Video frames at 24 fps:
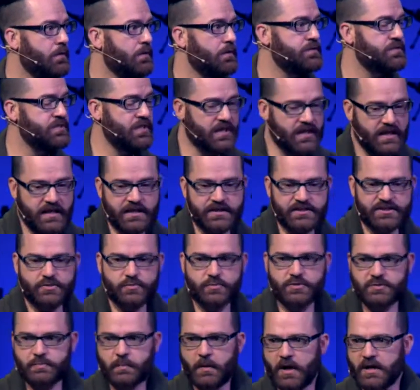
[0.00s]
Zacchaeus'
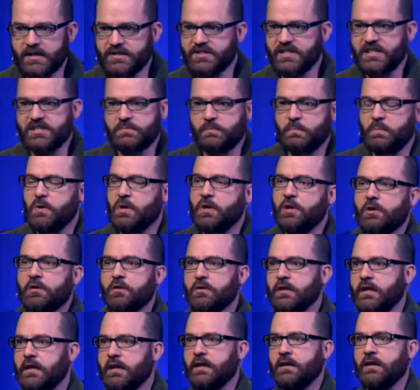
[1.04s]
response is
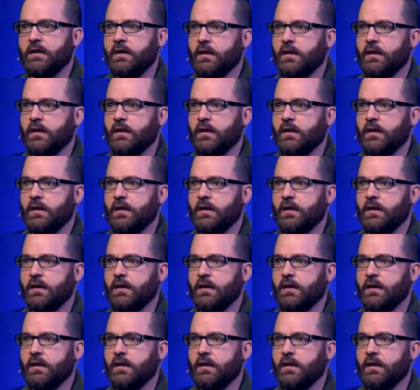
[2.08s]
purely